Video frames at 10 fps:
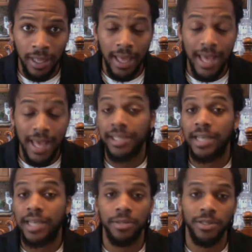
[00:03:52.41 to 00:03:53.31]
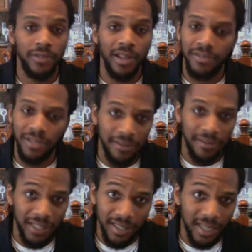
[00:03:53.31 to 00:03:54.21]
any types of level of
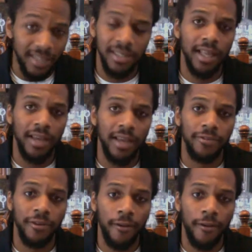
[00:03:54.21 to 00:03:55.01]
success in your life.